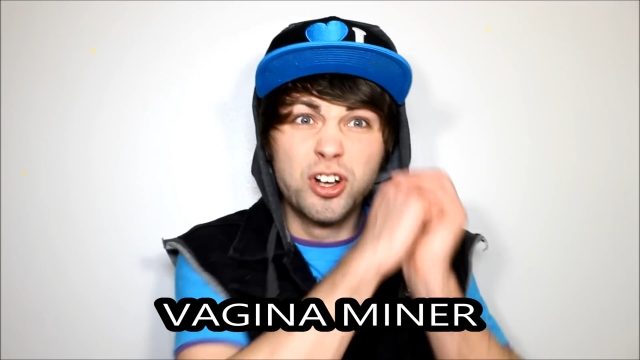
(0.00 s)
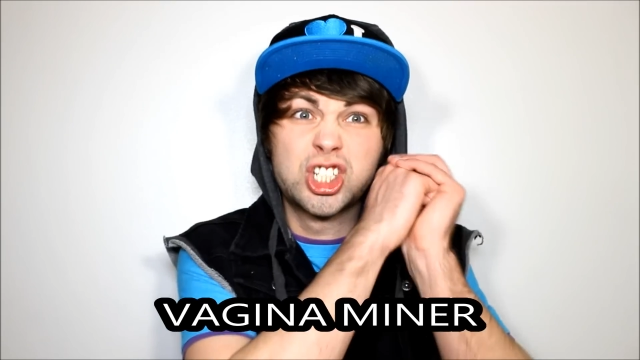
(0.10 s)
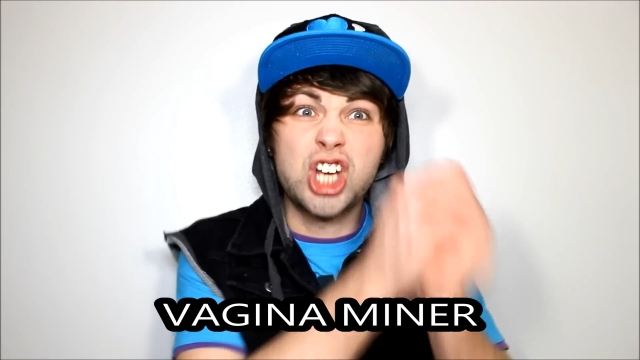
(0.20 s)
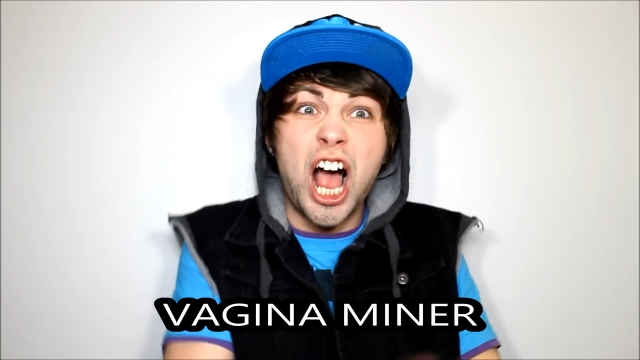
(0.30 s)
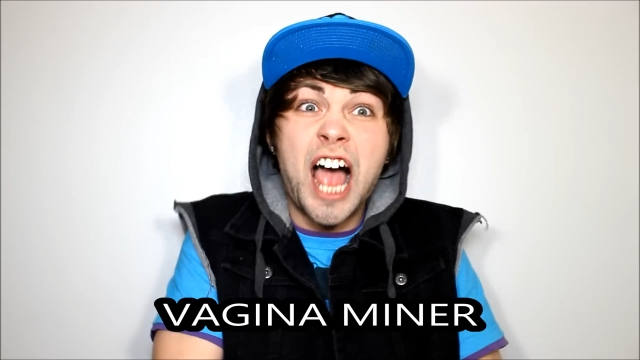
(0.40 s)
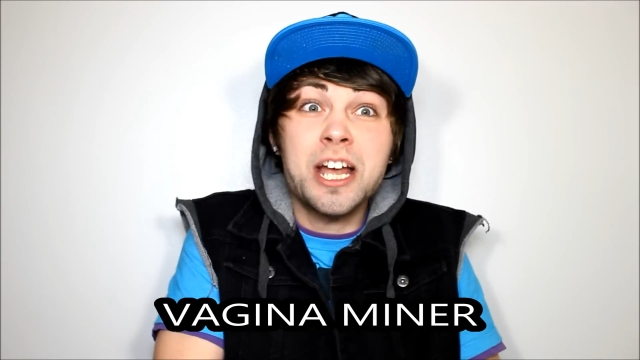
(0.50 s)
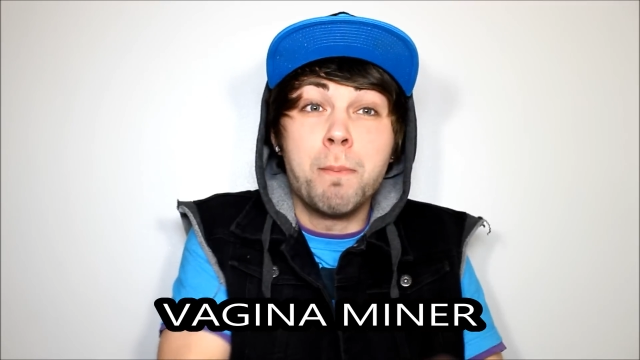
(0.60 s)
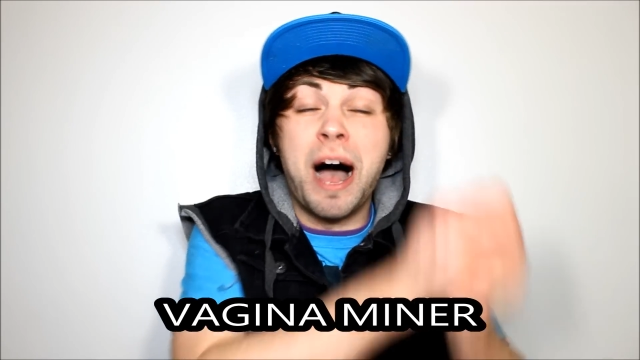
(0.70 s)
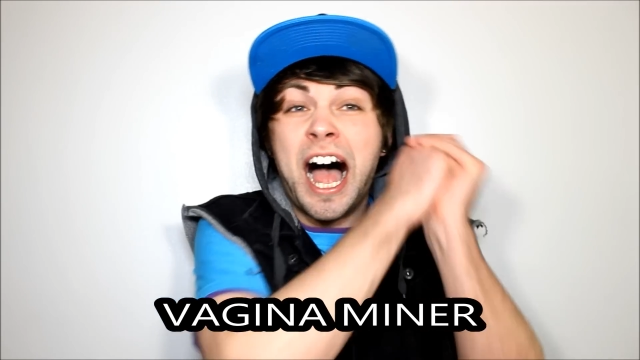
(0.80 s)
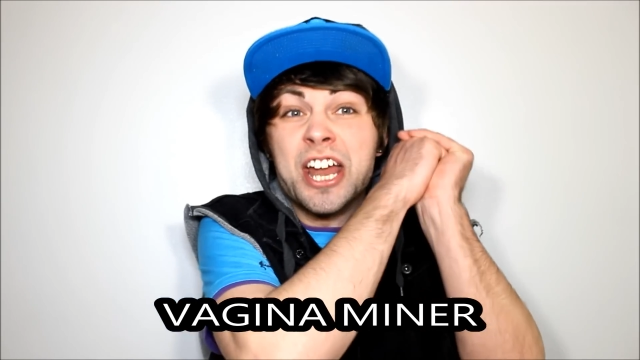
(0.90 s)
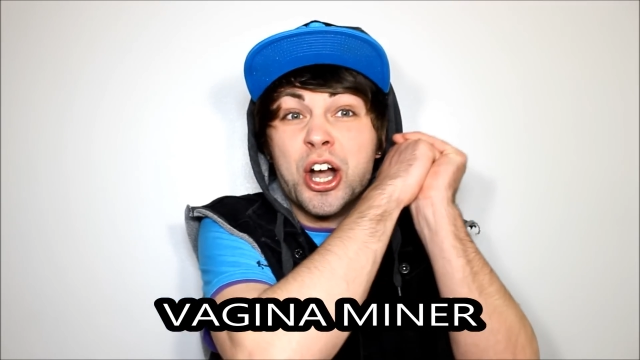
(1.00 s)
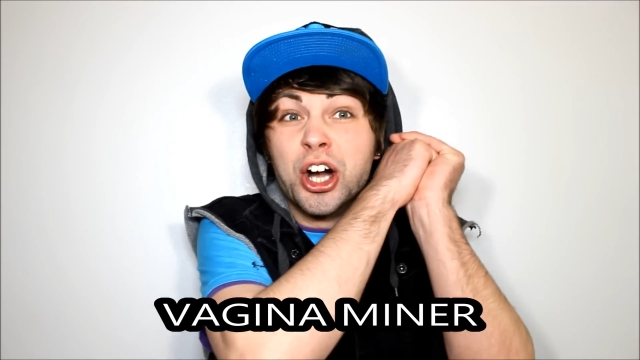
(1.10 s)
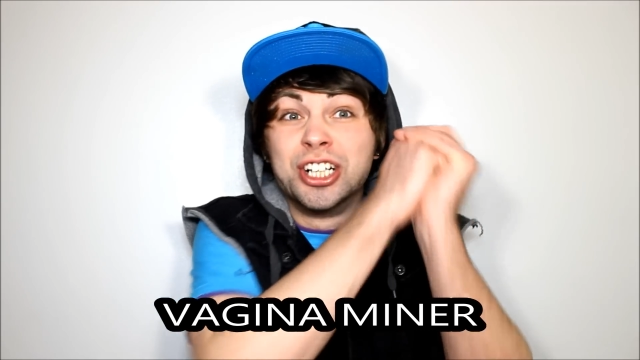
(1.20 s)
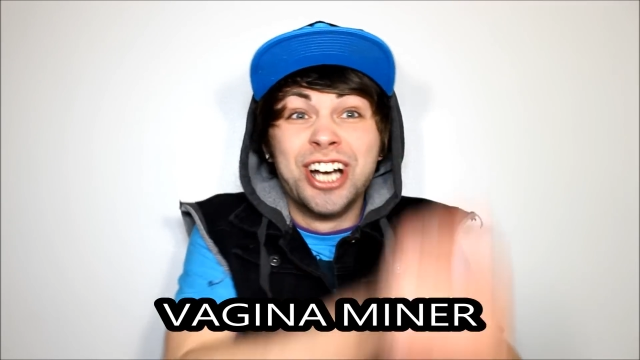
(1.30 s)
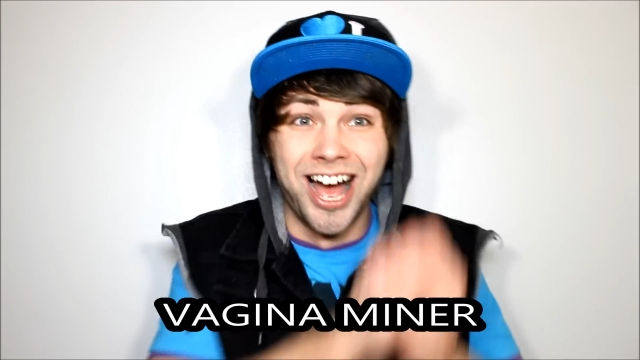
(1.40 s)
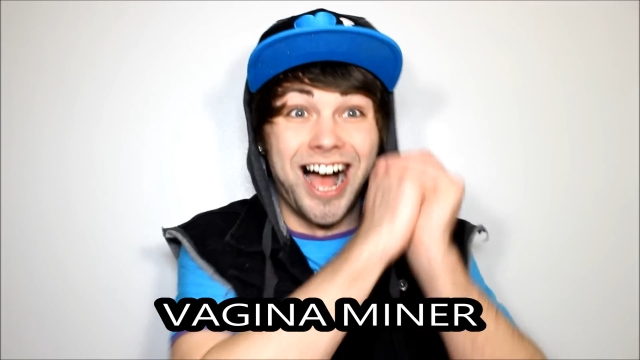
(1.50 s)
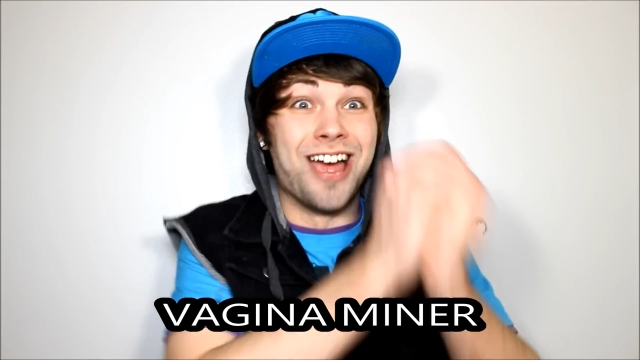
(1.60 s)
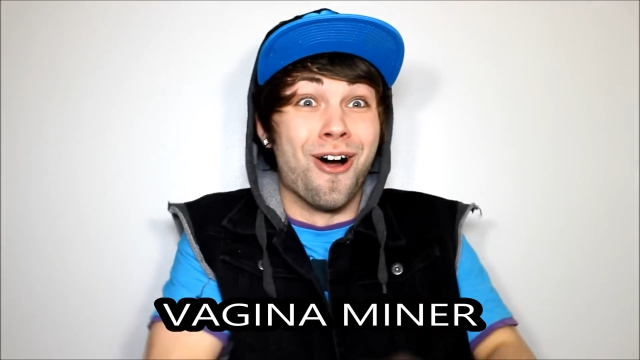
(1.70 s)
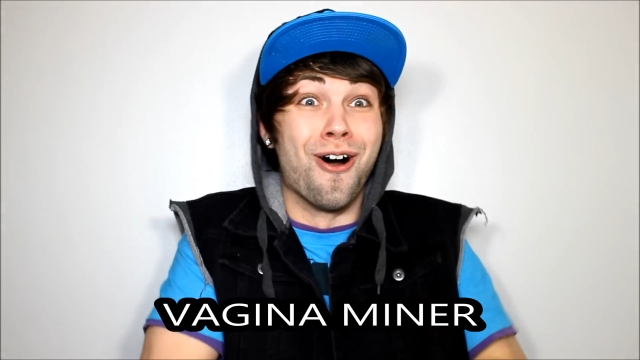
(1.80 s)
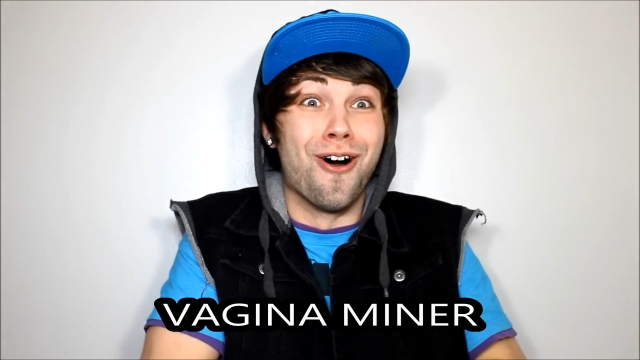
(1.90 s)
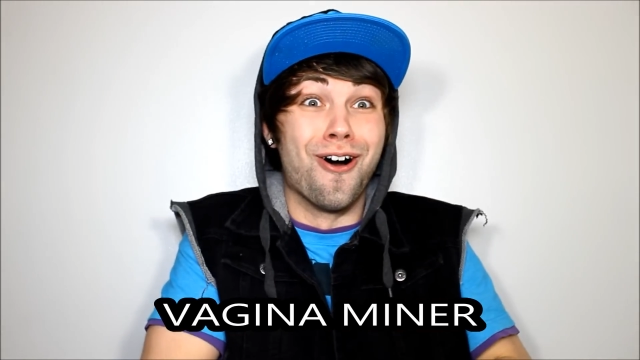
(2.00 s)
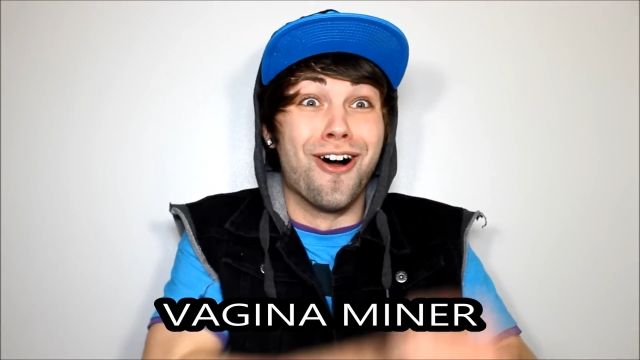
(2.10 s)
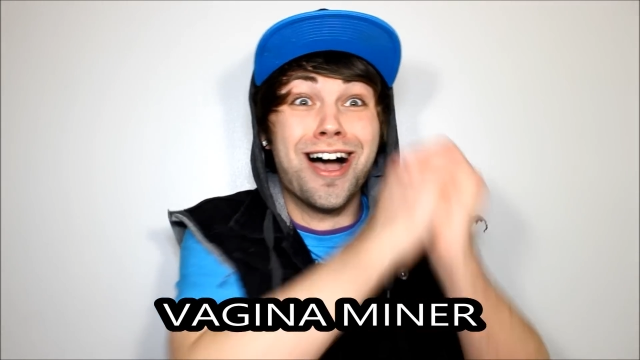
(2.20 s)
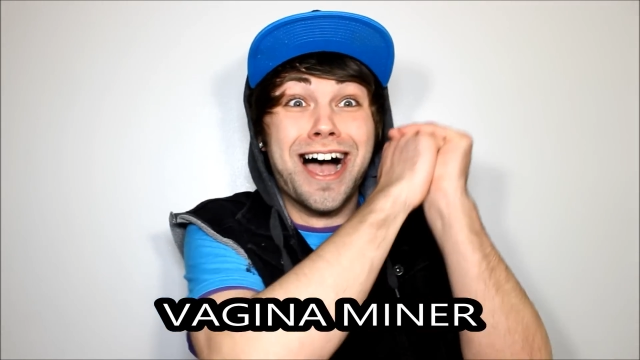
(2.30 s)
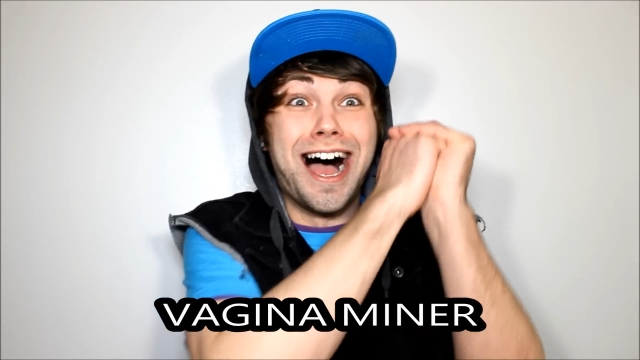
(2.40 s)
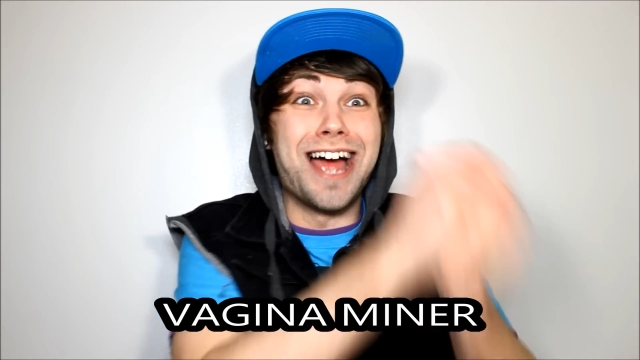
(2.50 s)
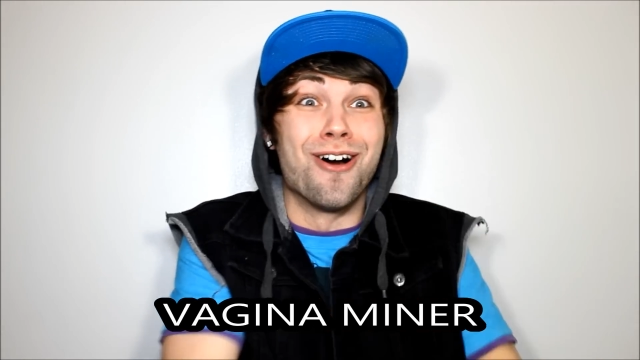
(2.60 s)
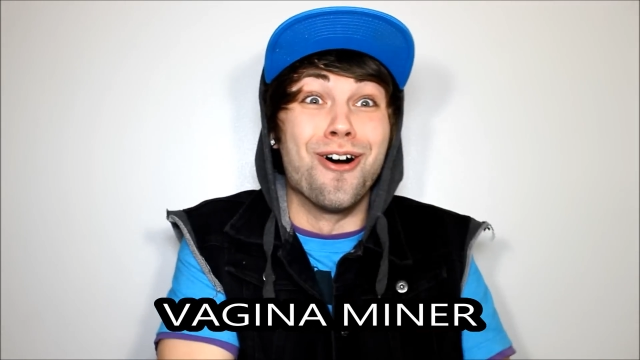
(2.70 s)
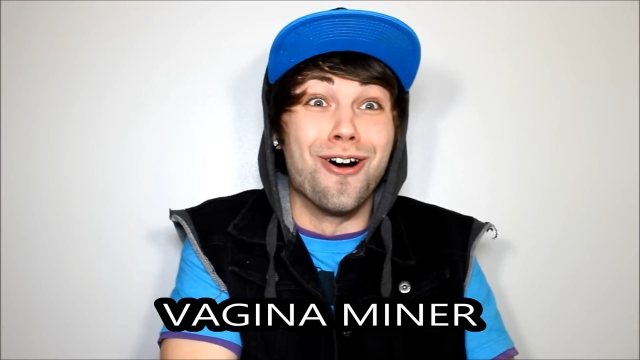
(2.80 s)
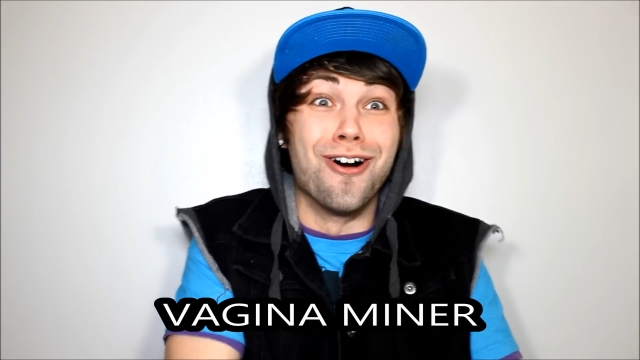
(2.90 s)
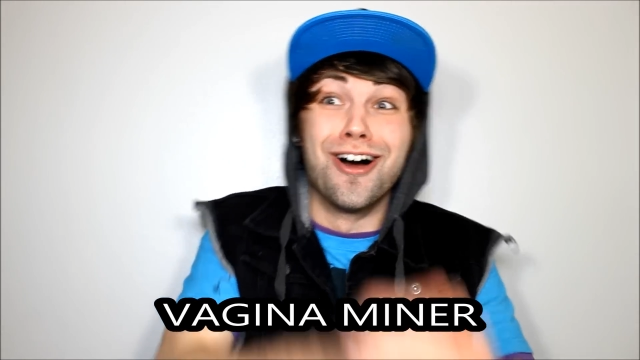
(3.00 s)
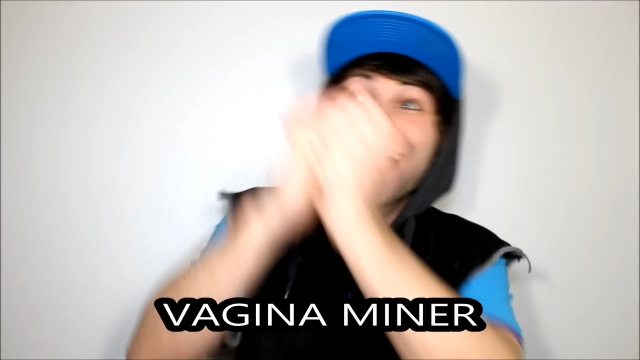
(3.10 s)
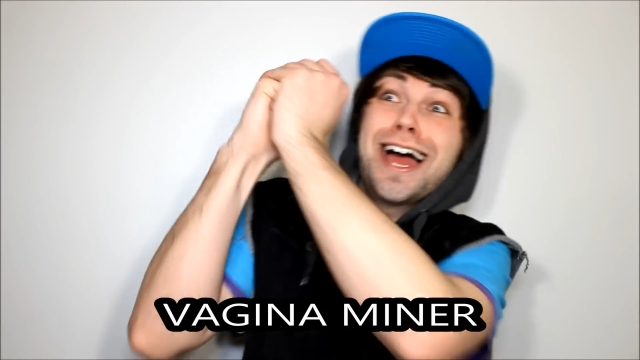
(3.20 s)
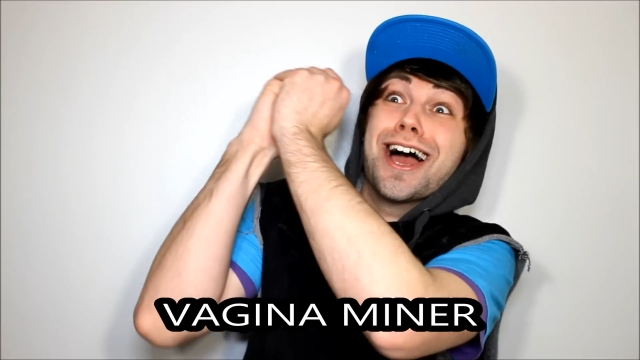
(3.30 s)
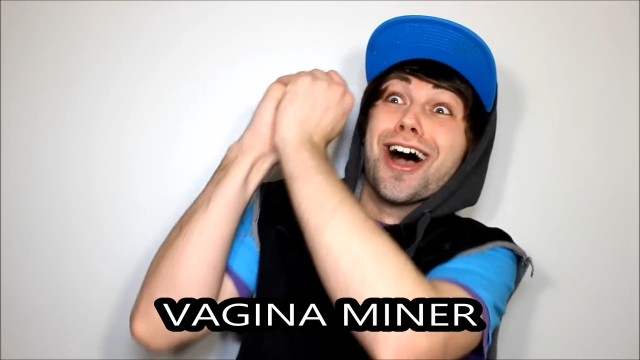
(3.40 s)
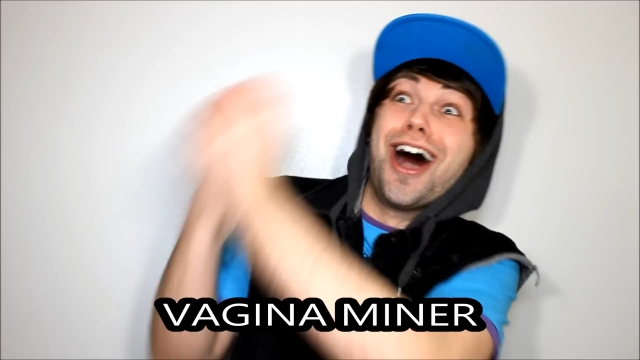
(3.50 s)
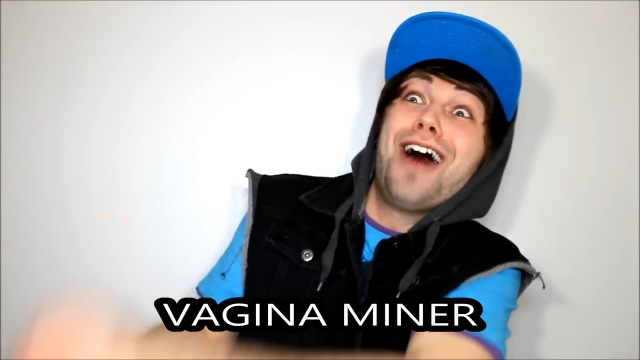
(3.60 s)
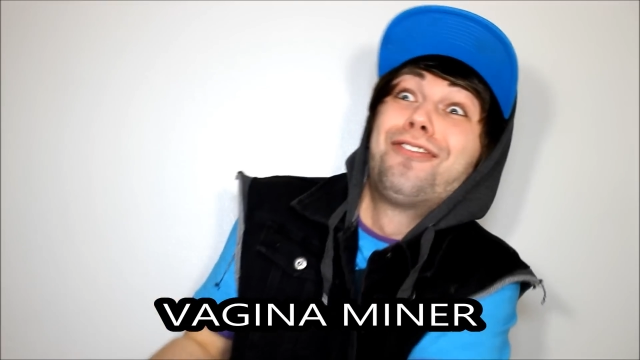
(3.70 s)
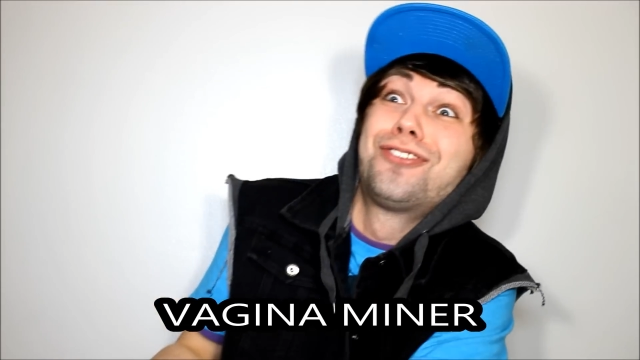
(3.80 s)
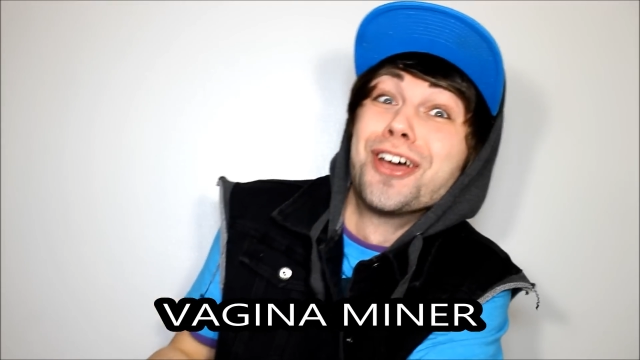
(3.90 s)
Vagina Miner. Hi-ho, hi-ho. Up